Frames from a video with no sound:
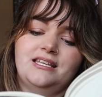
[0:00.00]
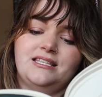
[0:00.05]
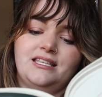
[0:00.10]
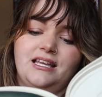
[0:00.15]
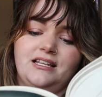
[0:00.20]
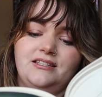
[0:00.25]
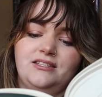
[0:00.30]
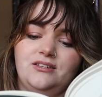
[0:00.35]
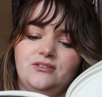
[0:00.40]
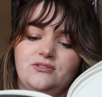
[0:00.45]
he
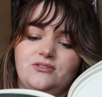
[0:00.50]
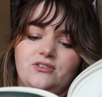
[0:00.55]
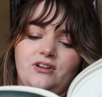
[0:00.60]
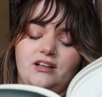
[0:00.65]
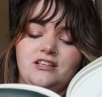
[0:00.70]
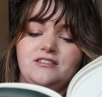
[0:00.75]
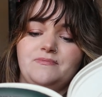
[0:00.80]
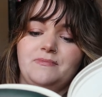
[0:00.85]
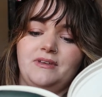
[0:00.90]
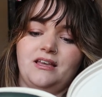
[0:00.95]
said, do you
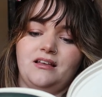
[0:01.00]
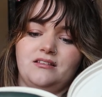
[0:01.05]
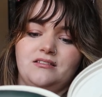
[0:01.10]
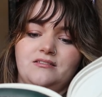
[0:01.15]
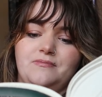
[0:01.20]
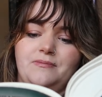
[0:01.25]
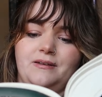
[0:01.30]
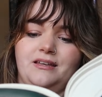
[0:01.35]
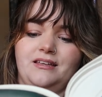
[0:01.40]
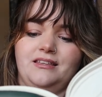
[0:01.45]
trust me,
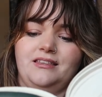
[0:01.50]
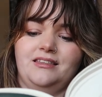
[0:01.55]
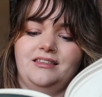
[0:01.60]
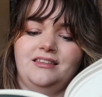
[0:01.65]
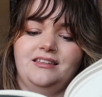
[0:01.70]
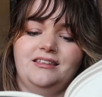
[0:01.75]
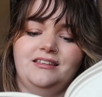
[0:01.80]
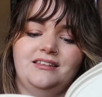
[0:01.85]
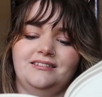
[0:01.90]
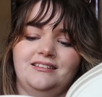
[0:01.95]
Elspeth?
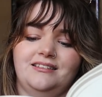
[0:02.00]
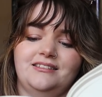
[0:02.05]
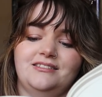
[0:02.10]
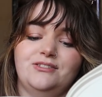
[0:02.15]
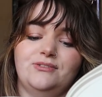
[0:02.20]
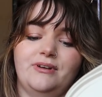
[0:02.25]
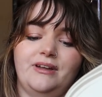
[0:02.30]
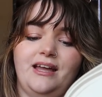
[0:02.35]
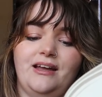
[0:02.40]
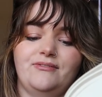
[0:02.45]

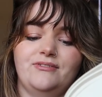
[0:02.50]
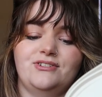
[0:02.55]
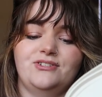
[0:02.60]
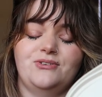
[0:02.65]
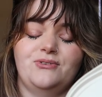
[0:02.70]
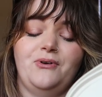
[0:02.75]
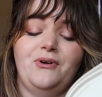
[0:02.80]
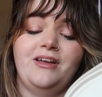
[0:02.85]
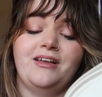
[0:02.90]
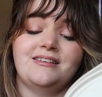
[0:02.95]
Do I have a
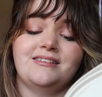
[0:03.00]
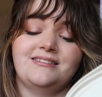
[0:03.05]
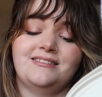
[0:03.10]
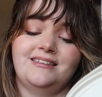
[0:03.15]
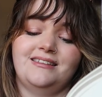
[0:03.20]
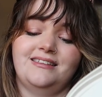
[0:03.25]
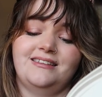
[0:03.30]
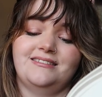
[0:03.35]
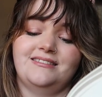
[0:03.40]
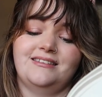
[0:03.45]
choice?
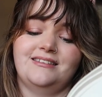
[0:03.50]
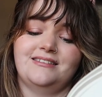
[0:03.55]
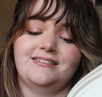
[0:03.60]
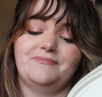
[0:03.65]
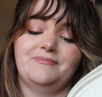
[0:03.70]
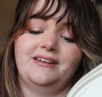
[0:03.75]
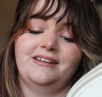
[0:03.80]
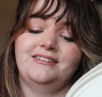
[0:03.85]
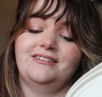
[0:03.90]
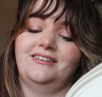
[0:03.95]
And he
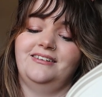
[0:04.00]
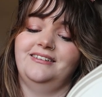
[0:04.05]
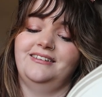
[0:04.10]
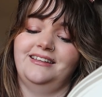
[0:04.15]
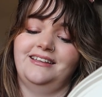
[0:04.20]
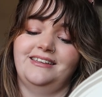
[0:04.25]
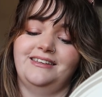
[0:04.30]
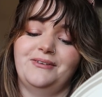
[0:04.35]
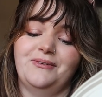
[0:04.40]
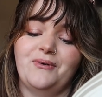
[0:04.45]
says, my
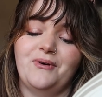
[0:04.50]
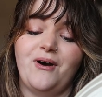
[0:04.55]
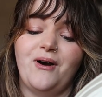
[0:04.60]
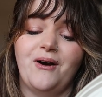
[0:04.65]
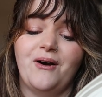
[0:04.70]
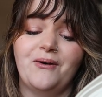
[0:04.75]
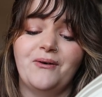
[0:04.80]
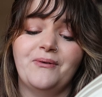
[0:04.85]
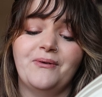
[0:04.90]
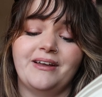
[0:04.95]
darling, you
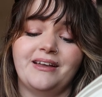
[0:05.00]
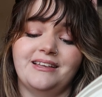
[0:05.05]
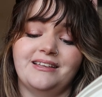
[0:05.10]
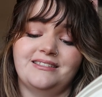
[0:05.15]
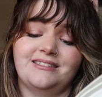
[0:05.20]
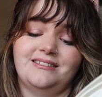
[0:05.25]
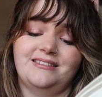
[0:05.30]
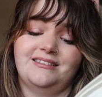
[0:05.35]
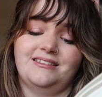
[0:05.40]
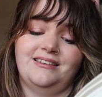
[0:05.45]

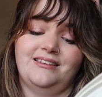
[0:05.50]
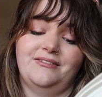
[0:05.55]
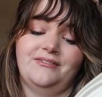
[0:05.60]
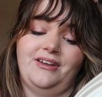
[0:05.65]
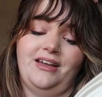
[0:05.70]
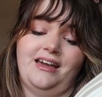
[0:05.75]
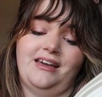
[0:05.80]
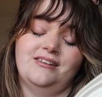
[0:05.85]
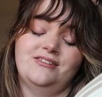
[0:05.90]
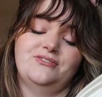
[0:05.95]
always have
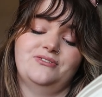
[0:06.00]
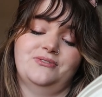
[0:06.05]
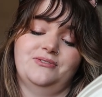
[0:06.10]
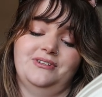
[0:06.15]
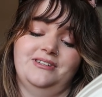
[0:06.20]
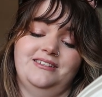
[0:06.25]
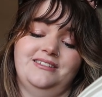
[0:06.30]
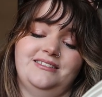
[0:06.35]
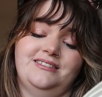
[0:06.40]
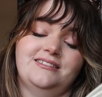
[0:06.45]
had a
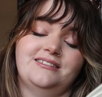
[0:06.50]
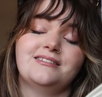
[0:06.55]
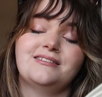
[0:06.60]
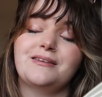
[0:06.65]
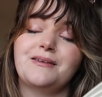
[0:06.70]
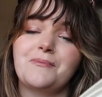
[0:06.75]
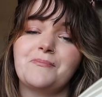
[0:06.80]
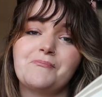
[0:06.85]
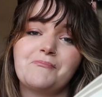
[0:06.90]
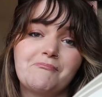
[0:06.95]
choice.
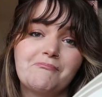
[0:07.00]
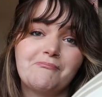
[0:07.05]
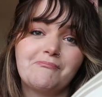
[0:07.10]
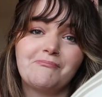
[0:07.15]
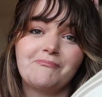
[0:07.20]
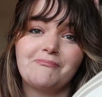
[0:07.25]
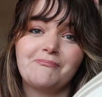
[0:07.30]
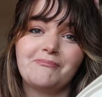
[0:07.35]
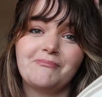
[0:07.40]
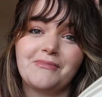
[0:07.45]

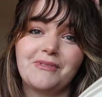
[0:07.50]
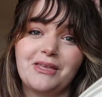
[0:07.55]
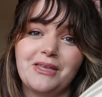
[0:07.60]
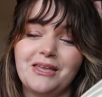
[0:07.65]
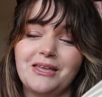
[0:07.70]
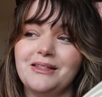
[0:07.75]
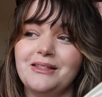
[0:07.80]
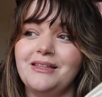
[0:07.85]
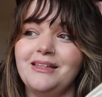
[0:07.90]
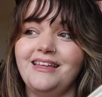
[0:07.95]

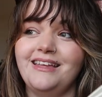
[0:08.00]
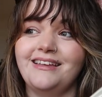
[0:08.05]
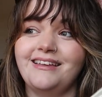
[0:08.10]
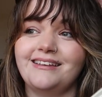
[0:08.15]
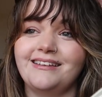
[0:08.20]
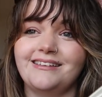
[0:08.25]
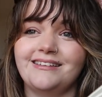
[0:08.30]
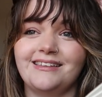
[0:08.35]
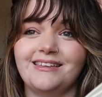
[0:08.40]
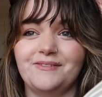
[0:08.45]
He,
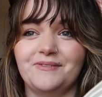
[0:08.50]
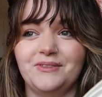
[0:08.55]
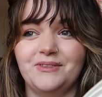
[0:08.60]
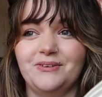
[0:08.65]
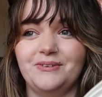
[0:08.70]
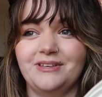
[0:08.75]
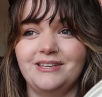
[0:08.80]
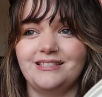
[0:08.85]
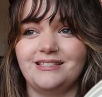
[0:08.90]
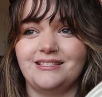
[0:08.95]
like, even
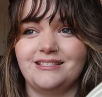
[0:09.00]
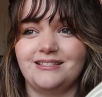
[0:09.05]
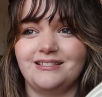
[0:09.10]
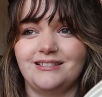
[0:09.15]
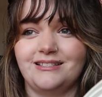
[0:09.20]
though he's